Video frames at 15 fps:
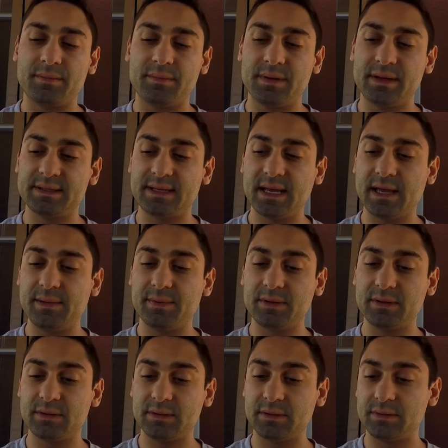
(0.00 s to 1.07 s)
is
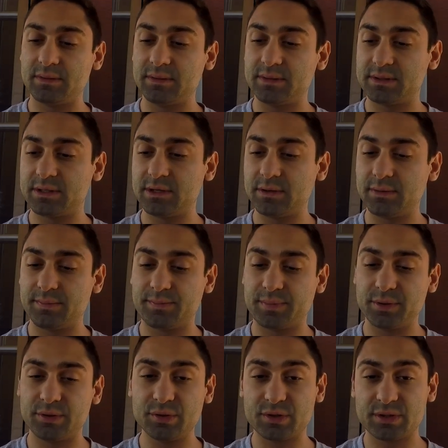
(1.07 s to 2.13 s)
able to
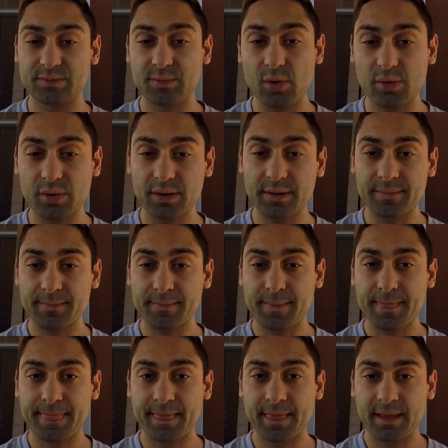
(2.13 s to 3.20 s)
produce smoke,
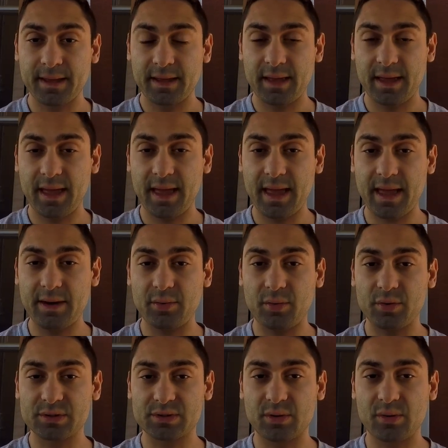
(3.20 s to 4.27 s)
and
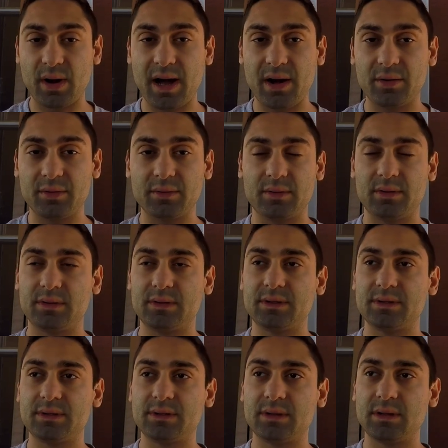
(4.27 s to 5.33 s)
also how
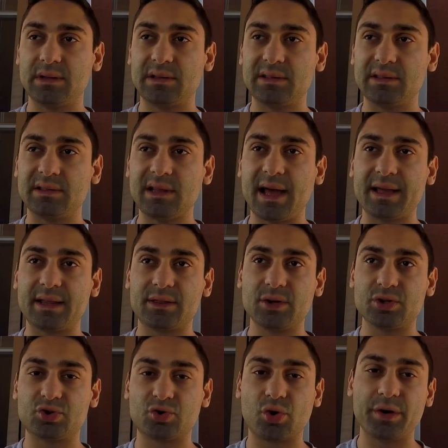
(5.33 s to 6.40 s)
light the
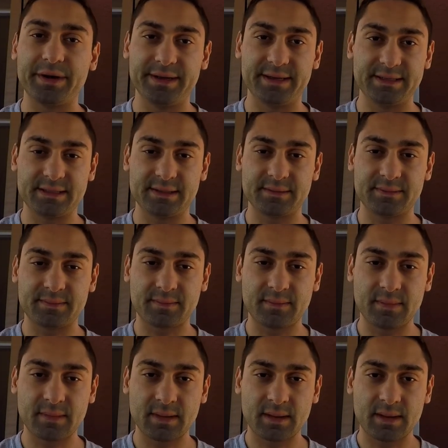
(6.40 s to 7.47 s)
draw is.
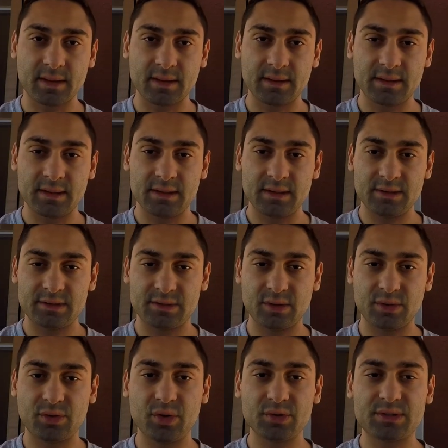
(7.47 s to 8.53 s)

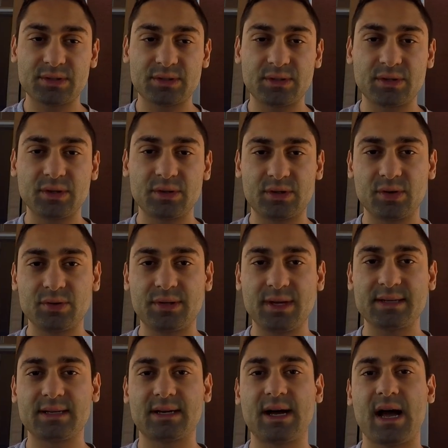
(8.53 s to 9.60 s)
So those two
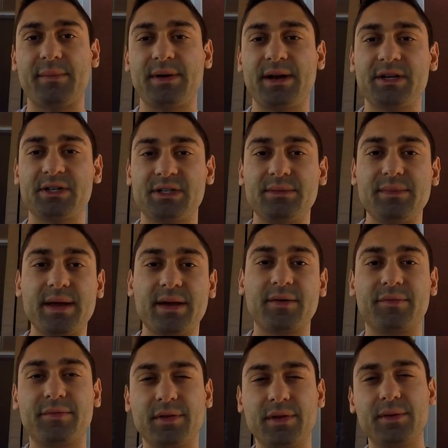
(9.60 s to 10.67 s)
things in combination make a
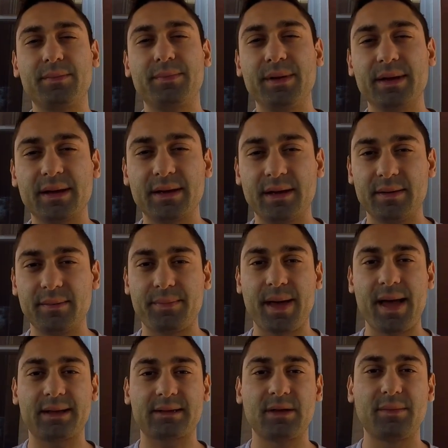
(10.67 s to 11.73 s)
really big
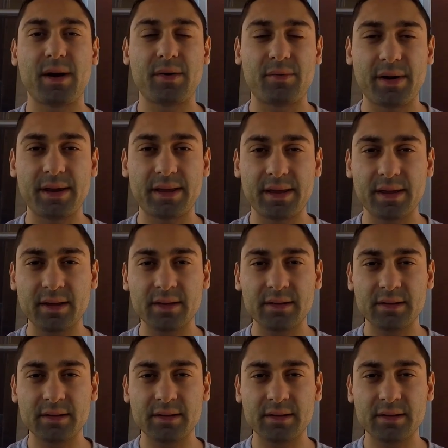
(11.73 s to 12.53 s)
impact on my ranking,